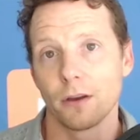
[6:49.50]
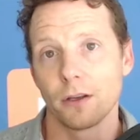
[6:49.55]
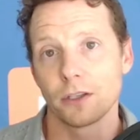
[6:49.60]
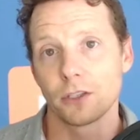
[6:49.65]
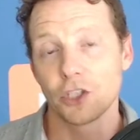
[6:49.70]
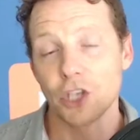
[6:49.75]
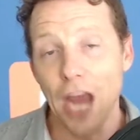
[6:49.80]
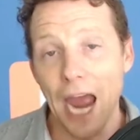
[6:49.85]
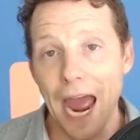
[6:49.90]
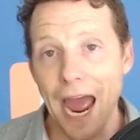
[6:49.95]

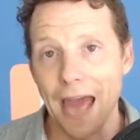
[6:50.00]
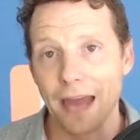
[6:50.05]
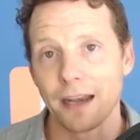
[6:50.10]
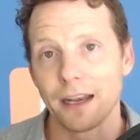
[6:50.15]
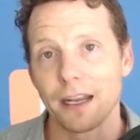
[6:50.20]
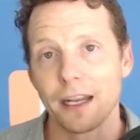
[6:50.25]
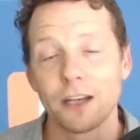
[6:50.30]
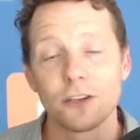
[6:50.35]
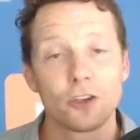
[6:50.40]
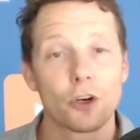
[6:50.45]
chat
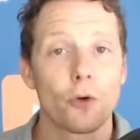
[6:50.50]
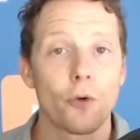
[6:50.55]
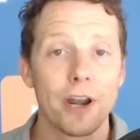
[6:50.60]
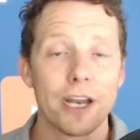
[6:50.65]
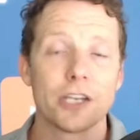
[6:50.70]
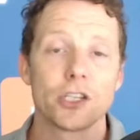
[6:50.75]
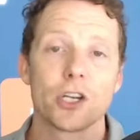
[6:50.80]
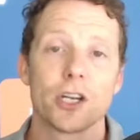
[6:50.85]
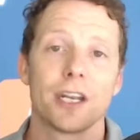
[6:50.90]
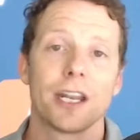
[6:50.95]

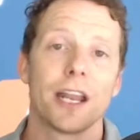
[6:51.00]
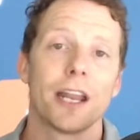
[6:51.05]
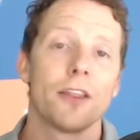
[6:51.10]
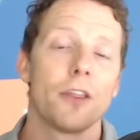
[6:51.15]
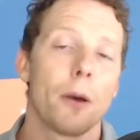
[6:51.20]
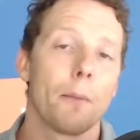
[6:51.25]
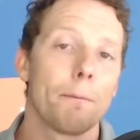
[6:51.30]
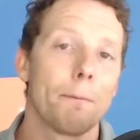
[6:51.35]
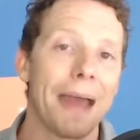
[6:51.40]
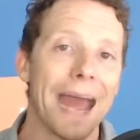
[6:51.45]
integration in the
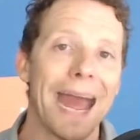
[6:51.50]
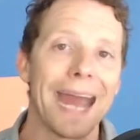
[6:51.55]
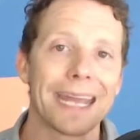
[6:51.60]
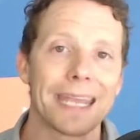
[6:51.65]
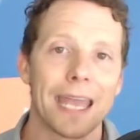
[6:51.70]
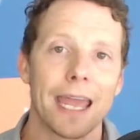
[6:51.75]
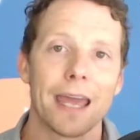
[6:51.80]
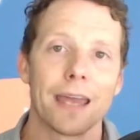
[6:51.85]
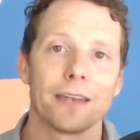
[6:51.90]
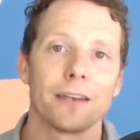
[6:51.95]
back
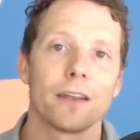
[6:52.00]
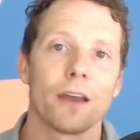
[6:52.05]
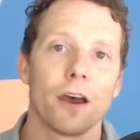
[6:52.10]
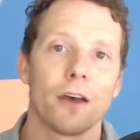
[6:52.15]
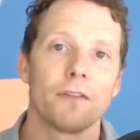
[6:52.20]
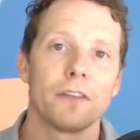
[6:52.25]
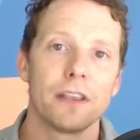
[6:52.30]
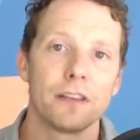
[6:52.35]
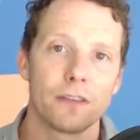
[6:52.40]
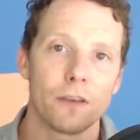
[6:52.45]
end
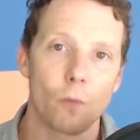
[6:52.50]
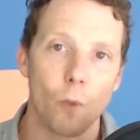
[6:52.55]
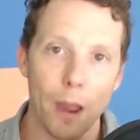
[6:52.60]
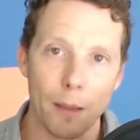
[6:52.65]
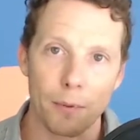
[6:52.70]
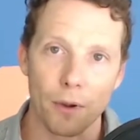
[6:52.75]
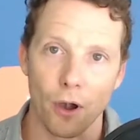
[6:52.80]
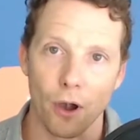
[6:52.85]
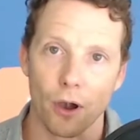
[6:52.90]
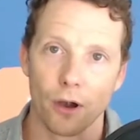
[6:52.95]
of Easy
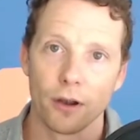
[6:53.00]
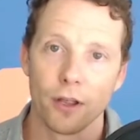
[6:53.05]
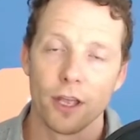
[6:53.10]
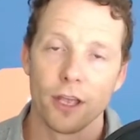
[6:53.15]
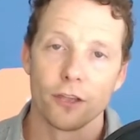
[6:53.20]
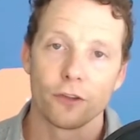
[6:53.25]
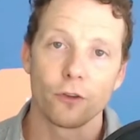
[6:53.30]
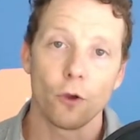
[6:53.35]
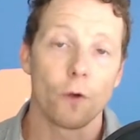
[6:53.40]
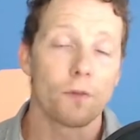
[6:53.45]
Webinar.
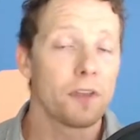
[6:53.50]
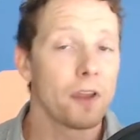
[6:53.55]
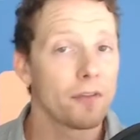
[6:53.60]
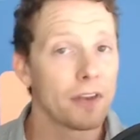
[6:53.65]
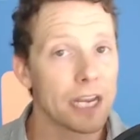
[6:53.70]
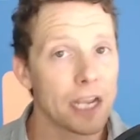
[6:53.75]
So if you have any